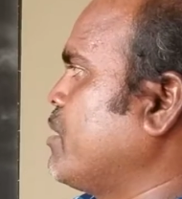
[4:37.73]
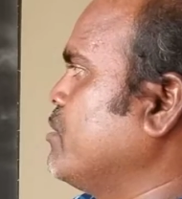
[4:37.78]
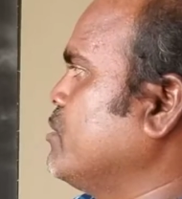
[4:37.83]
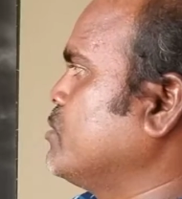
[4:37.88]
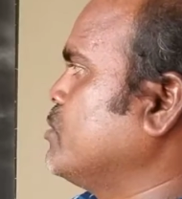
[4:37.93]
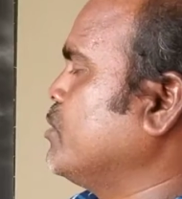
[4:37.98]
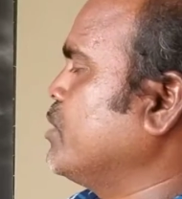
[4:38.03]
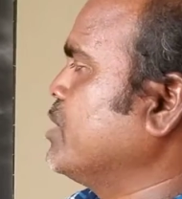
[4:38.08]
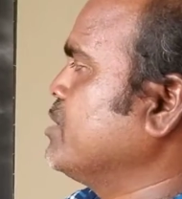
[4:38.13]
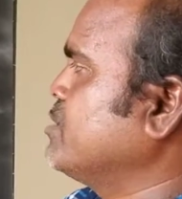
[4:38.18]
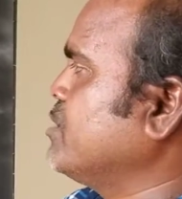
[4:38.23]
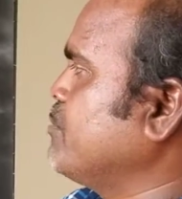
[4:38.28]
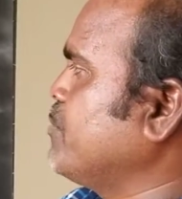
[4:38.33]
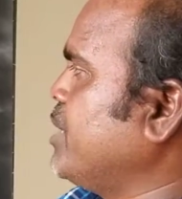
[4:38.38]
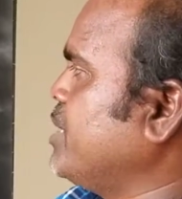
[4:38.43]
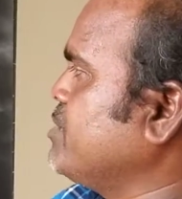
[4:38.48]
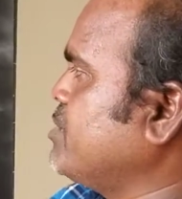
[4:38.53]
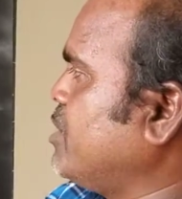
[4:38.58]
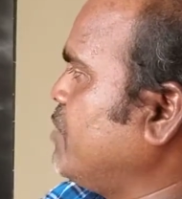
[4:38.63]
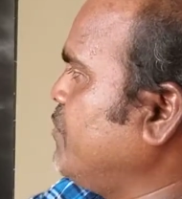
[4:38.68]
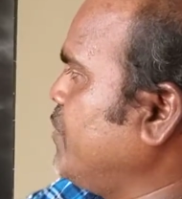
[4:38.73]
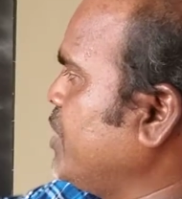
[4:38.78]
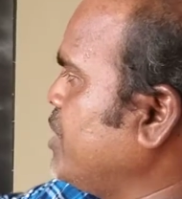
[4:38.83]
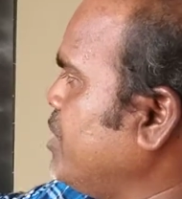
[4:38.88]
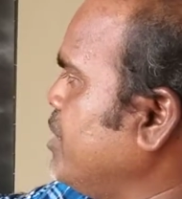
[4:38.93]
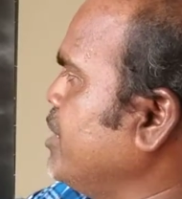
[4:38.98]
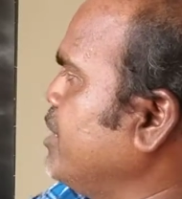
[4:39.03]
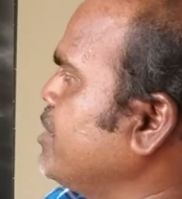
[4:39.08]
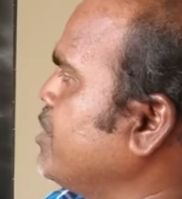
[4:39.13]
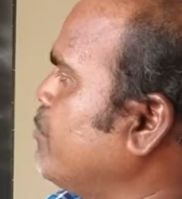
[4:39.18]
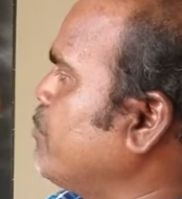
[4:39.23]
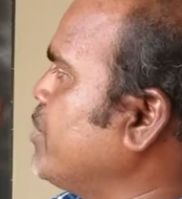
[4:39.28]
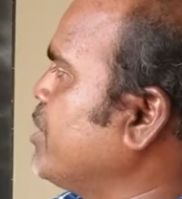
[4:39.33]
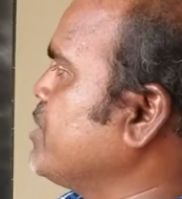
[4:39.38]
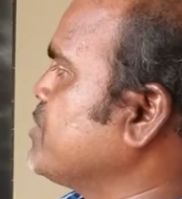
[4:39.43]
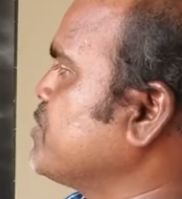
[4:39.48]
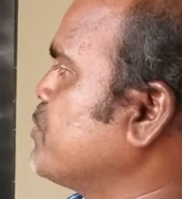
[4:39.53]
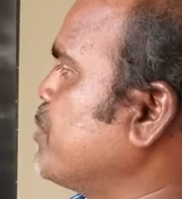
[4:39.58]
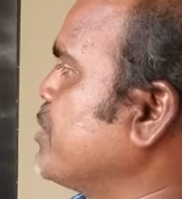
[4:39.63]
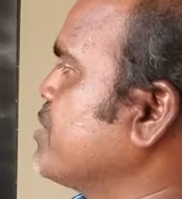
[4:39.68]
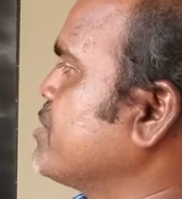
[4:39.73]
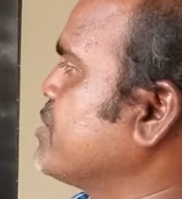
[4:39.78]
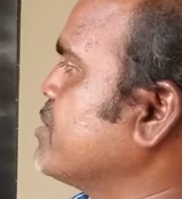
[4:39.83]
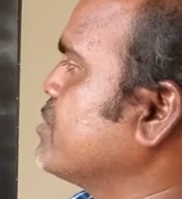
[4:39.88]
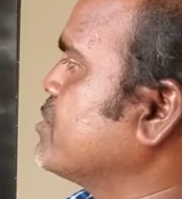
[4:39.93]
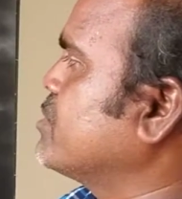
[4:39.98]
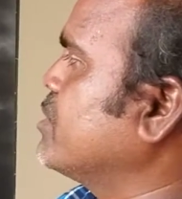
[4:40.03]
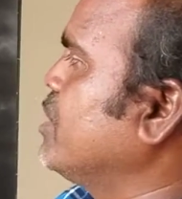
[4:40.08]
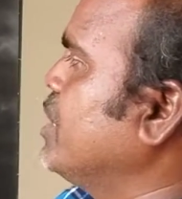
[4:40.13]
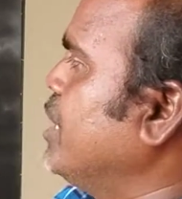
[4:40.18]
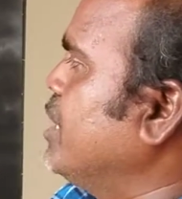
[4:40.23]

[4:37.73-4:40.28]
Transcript: So in some case affected in the plant species,